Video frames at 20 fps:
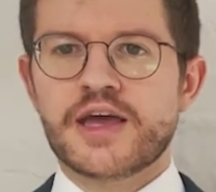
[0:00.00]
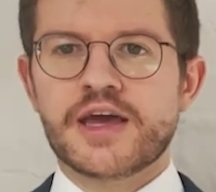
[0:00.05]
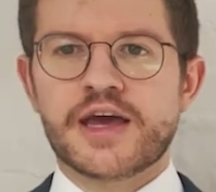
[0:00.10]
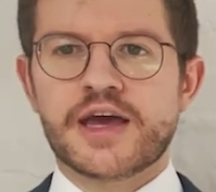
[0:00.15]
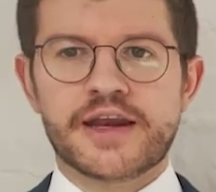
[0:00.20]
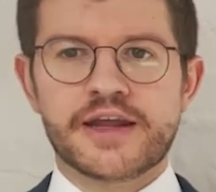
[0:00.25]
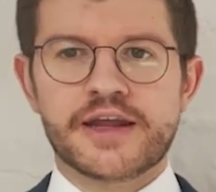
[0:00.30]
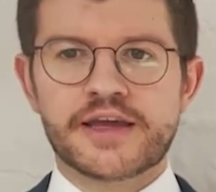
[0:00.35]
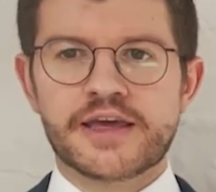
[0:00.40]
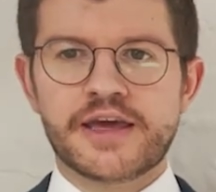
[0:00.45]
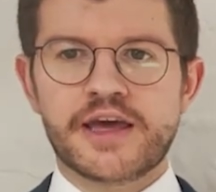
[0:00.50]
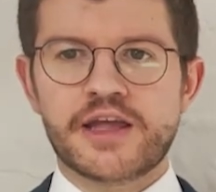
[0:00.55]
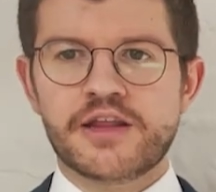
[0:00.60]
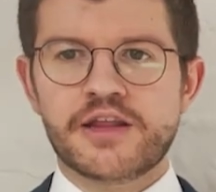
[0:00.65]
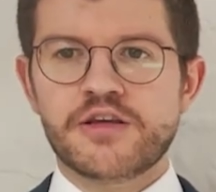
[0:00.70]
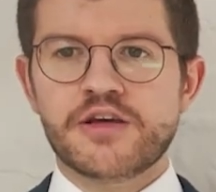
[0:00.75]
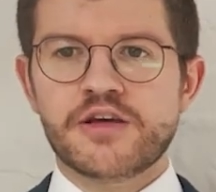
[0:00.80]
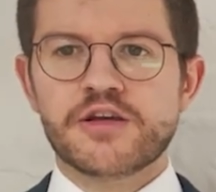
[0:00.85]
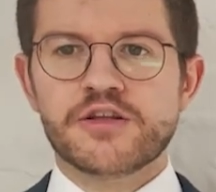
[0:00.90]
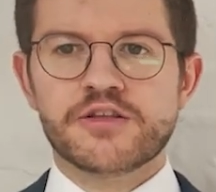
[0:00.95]
And
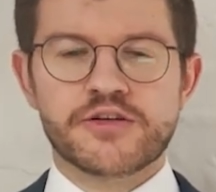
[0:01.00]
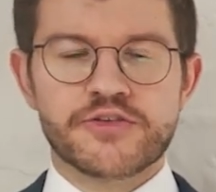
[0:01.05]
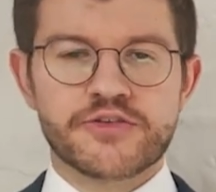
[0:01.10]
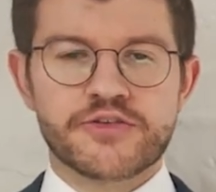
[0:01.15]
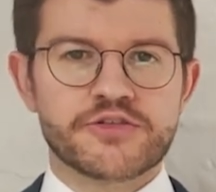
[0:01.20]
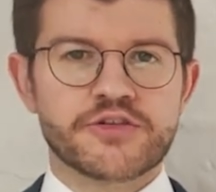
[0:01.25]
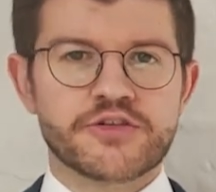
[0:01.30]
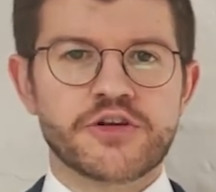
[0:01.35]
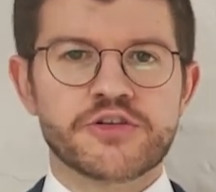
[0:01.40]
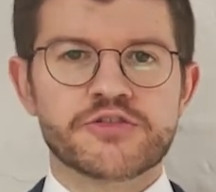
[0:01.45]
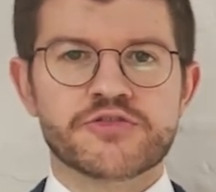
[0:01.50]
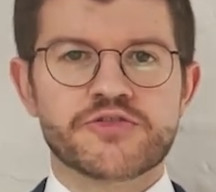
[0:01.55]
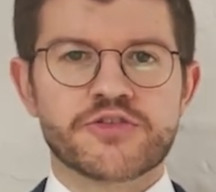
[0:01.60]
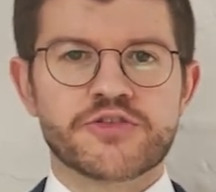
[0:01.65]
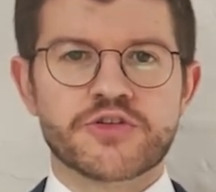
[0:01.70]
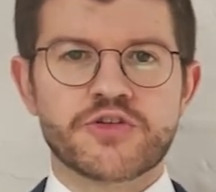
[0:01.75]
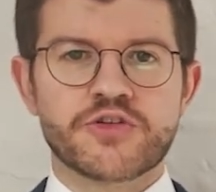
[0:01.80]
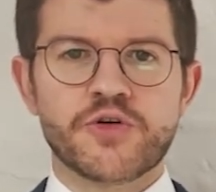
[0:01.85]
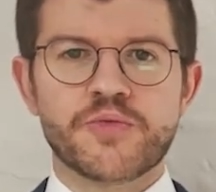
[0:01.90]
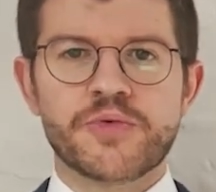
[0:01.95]
again, the results
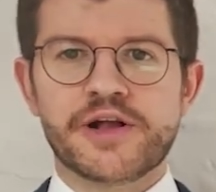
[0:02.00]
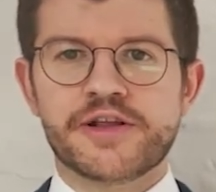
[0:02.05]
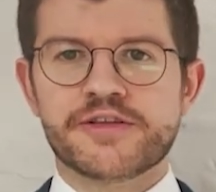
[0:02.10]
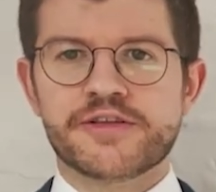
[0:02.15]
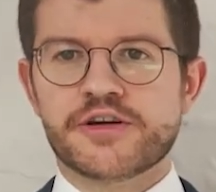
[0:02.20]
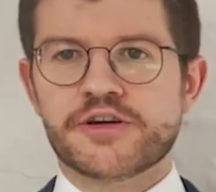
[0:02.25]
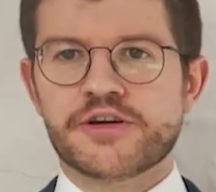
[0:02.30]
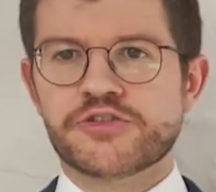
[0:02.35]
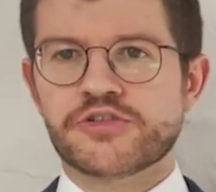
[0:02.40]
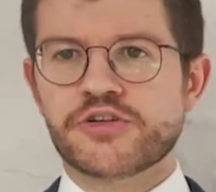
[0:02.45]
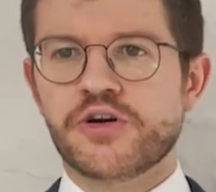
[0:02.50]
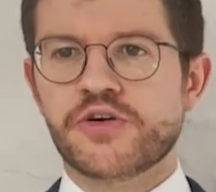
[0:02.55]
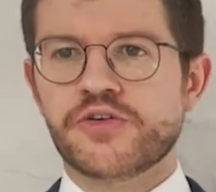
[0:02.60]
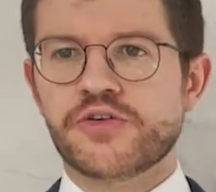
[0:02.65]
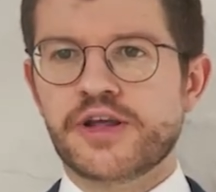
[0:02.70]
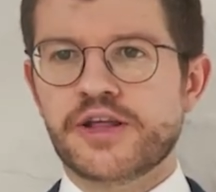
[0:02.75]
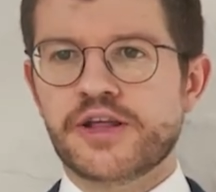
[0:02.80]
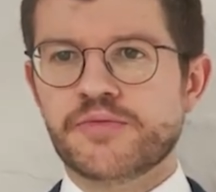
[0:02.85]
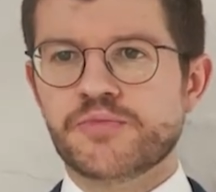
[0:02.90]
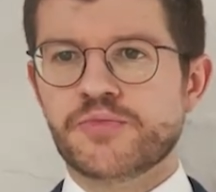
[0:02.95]
for cobalt are
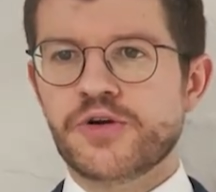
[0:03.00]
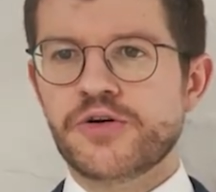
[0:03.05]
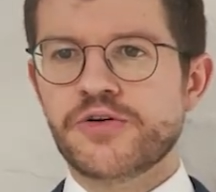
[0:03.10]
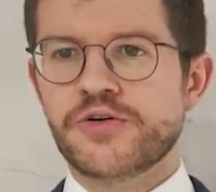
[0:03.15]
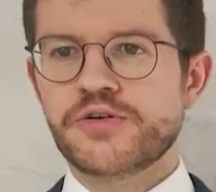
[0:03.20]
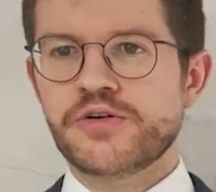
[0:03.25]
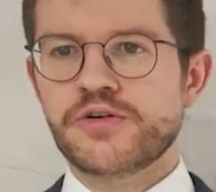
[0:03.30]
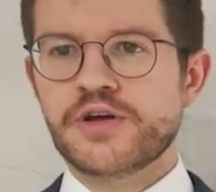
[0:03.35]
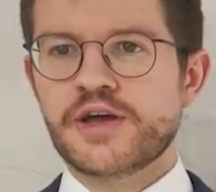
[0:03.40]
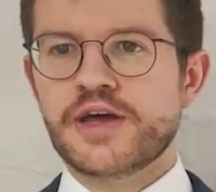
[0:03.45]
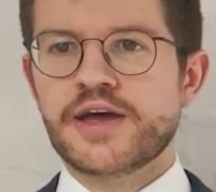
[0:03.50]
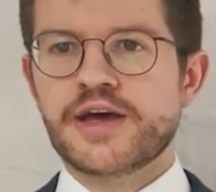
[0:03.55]
shown in blue